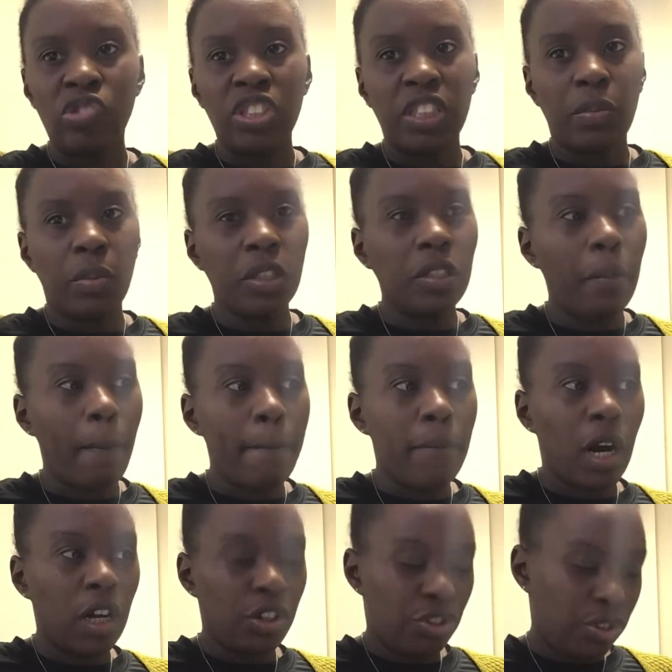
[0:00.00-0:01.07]
There wasn't
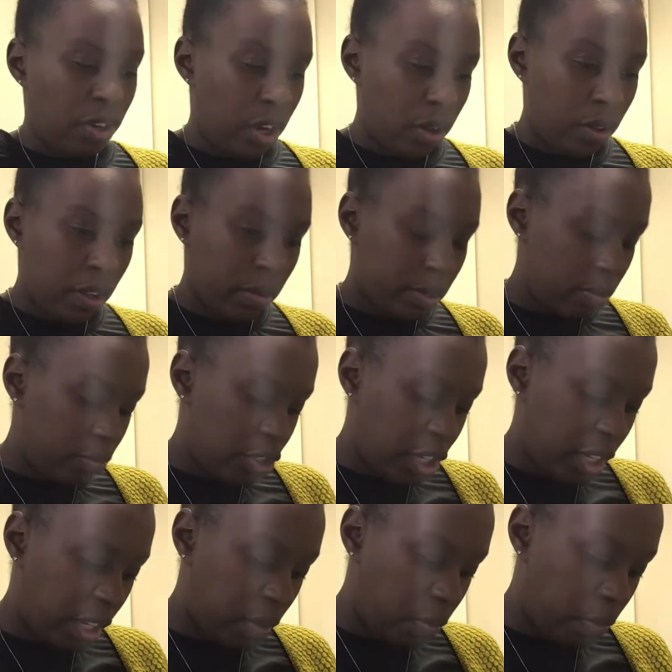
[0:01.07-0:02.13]
much, you know. There was some chicken